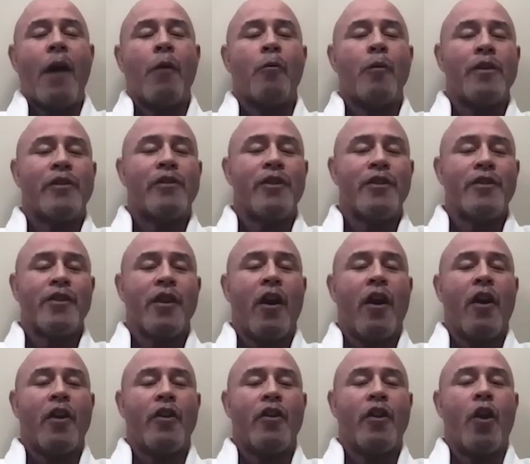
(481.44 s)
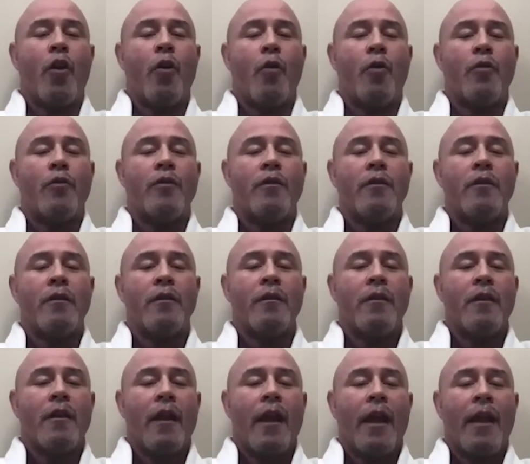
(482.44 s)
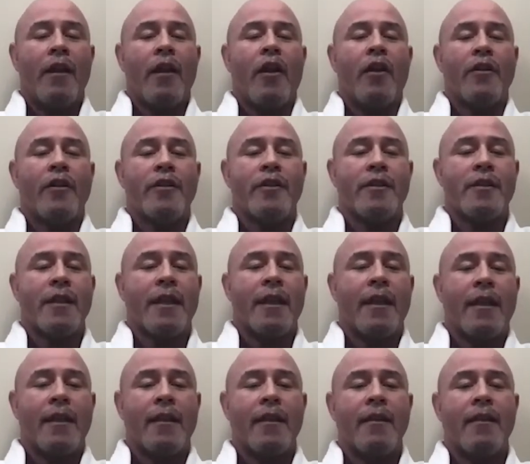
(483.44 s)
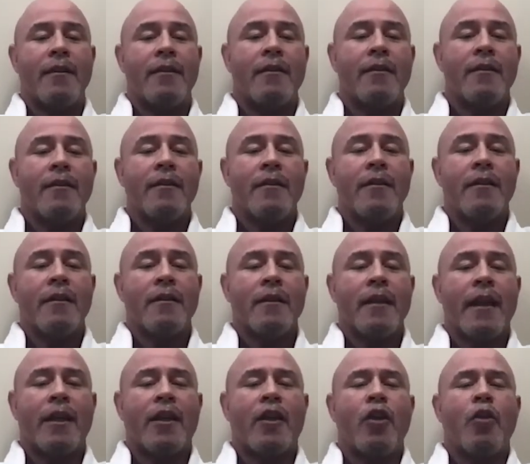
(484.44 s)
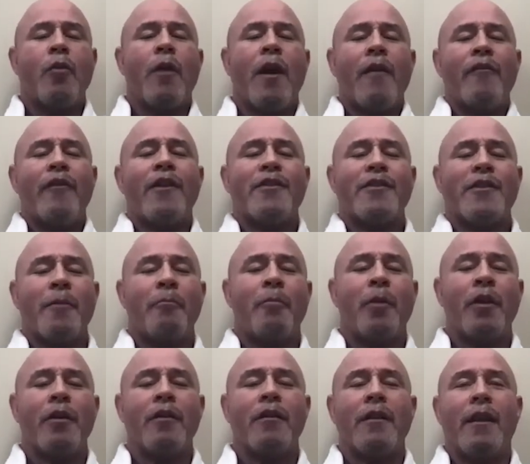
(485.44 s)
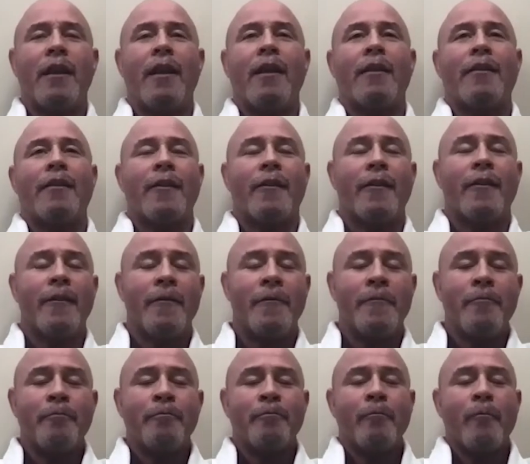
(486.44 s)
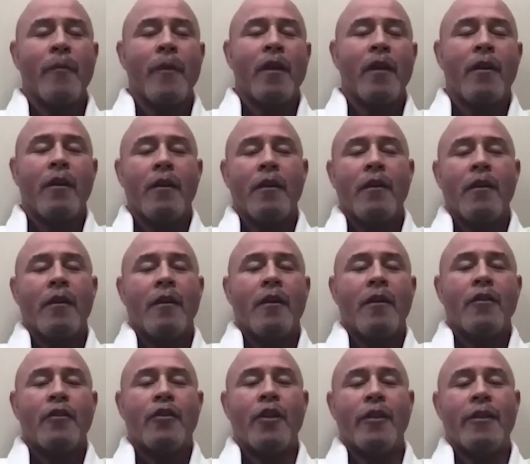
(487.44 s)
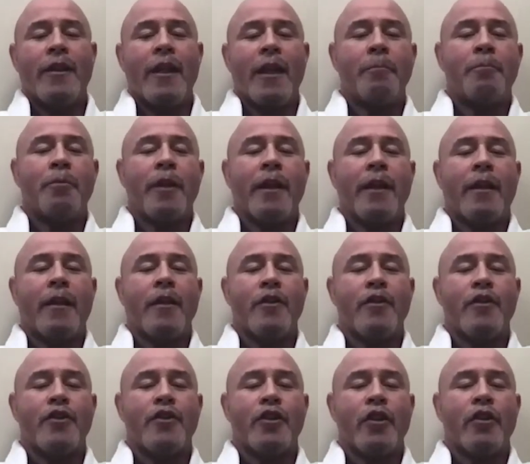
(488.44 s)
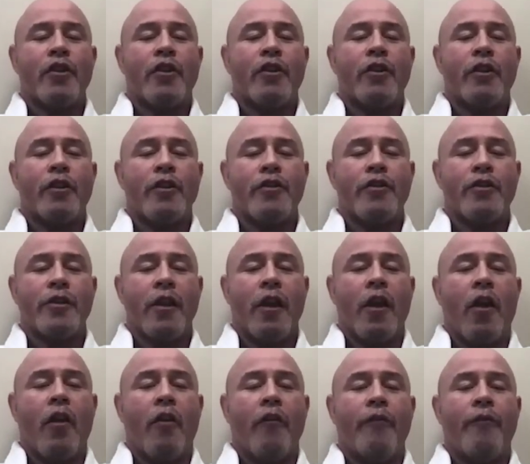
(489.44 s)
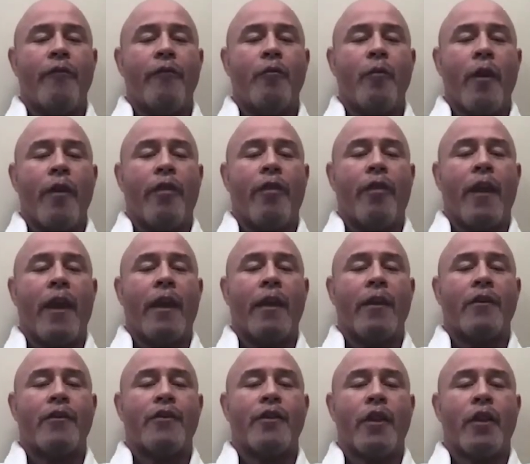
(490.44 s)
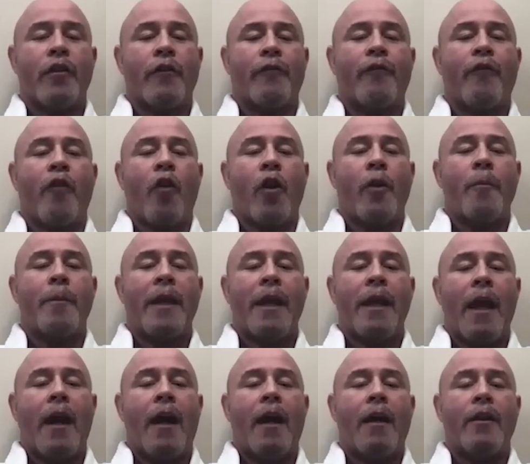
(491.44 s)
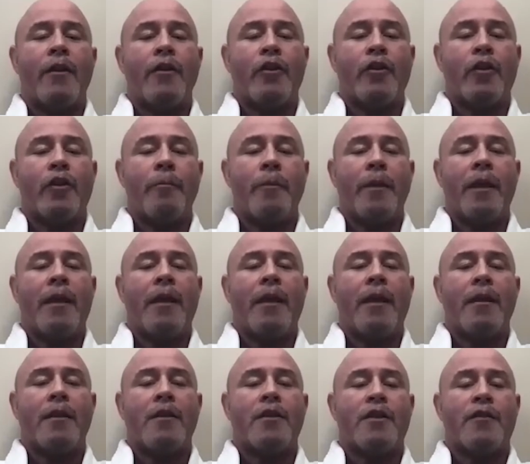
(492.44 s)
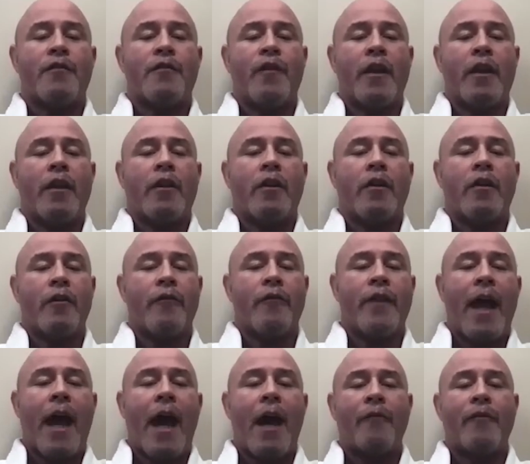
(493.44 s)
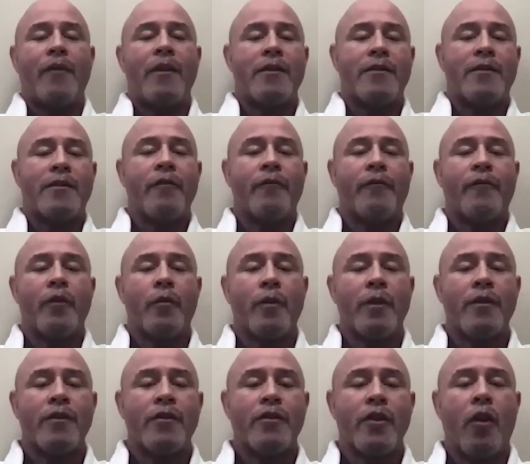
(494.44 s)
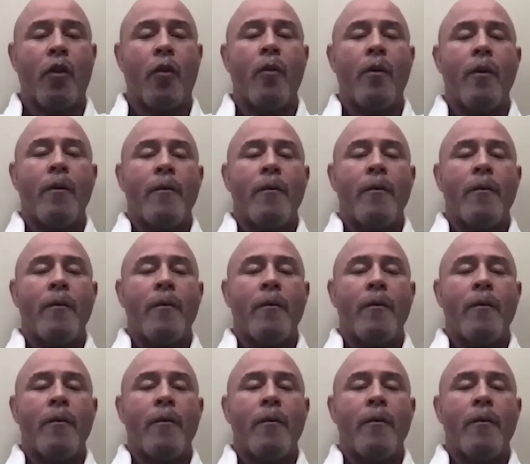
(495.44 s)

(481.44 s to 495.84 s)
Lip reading: which is unknown and unseen. Like you have this ability to deeply concern yourself with things that are far beyond your immediate sphere of the obvious influence. So,